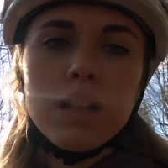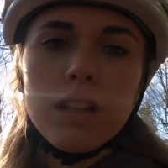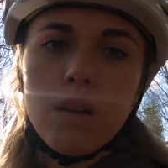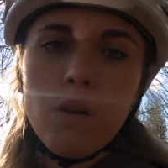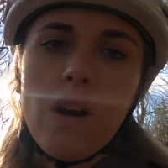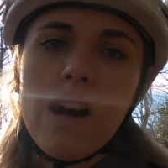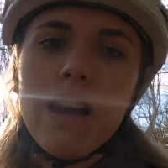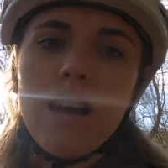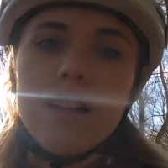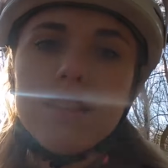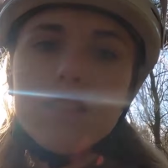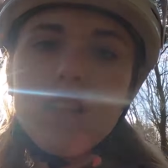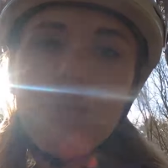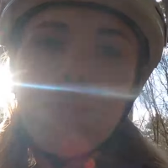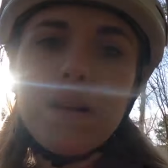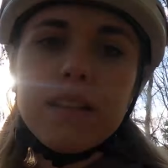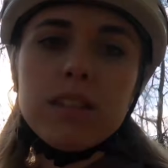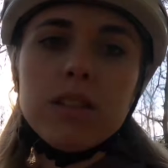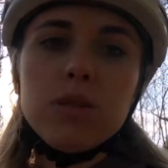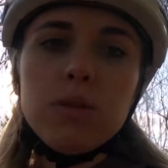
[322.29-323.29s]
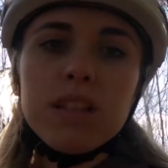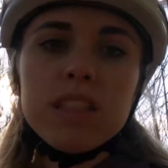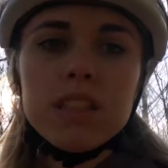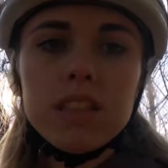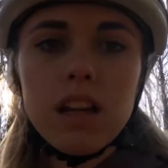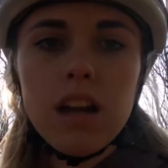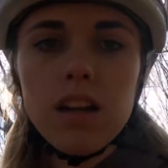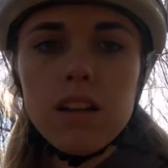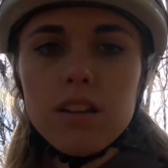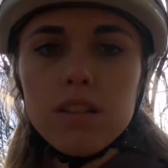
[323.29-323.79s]
I'd quite like to go back to
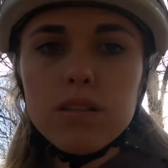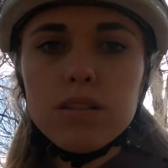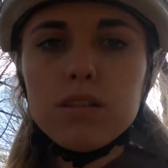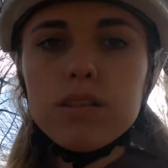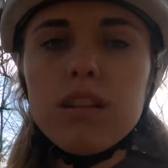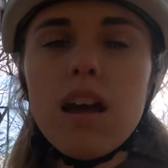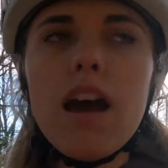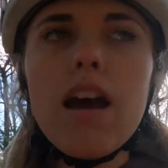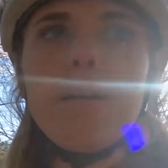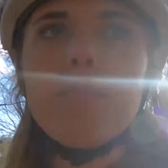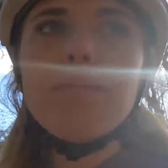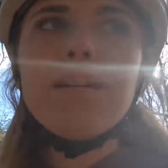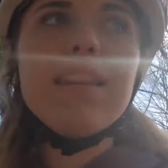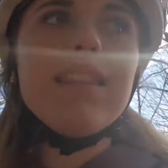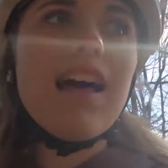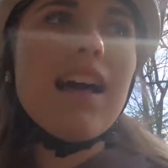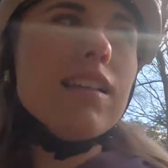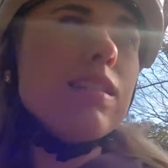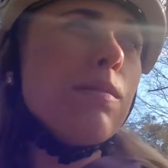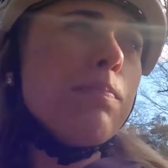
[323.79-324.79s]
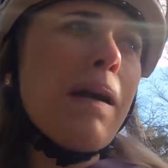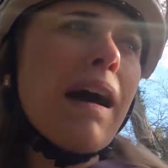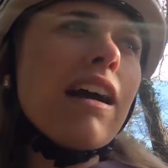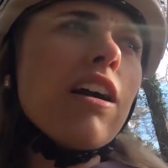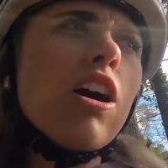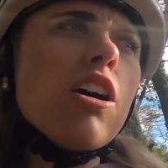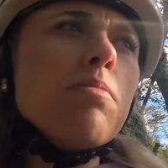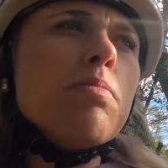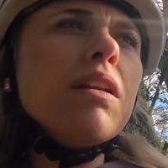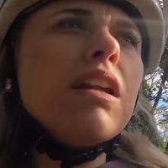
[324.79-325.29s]
Twisted Oaks um, when that's
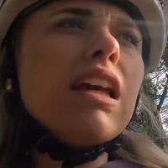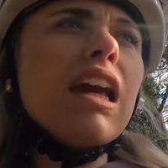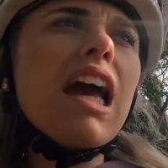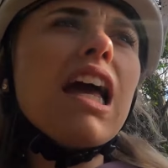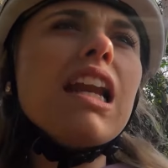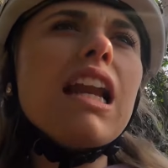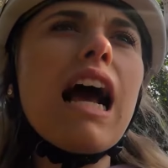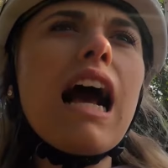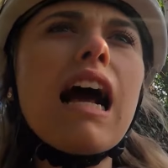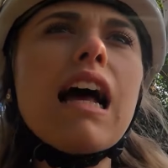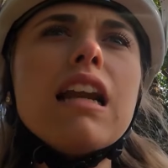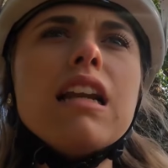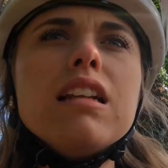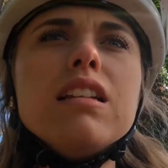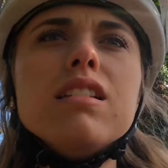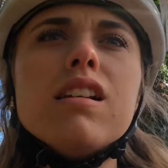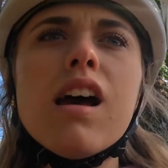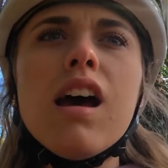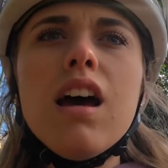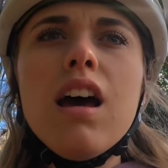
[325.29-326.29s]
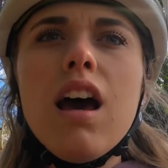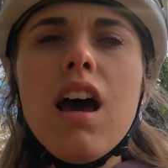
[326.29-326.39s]
back open again and